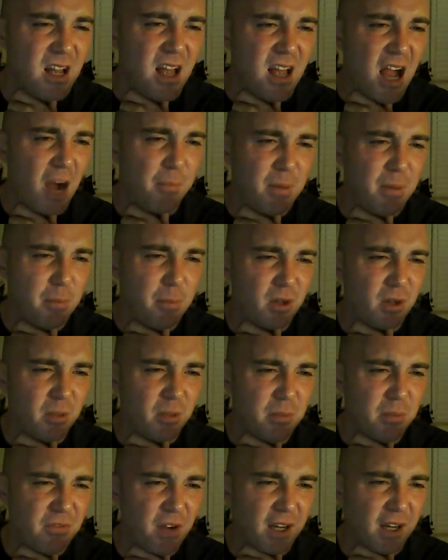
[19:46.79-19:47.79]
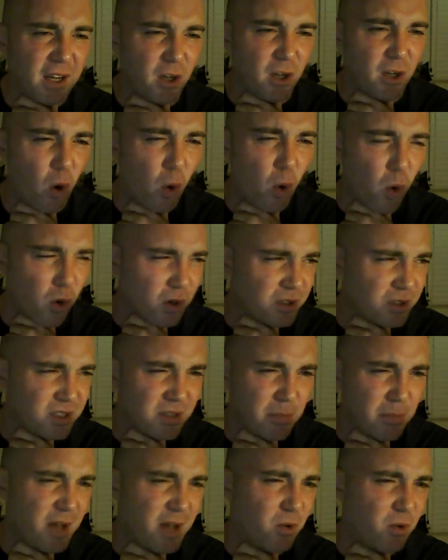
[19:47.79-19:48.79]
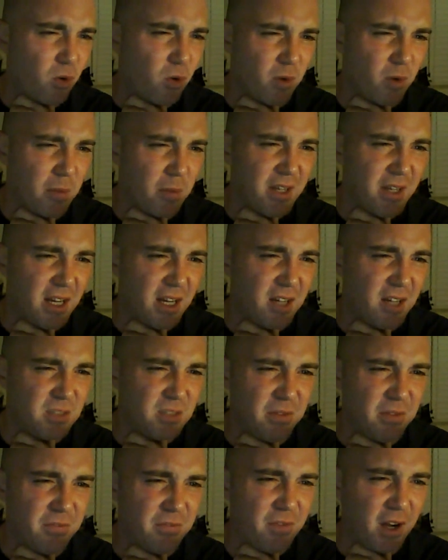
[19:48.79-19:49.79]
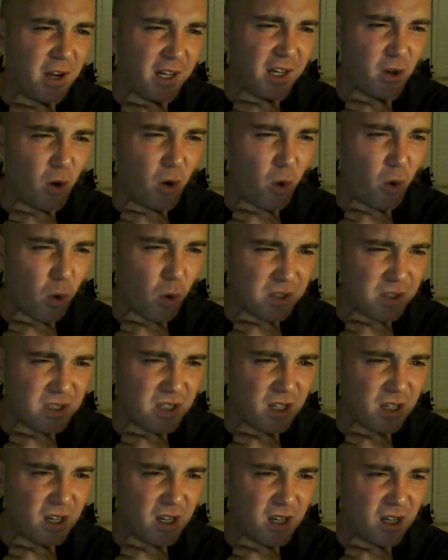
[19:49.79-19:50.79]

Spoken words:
how people can be fucking whores, men or women. They could just be fucking whores.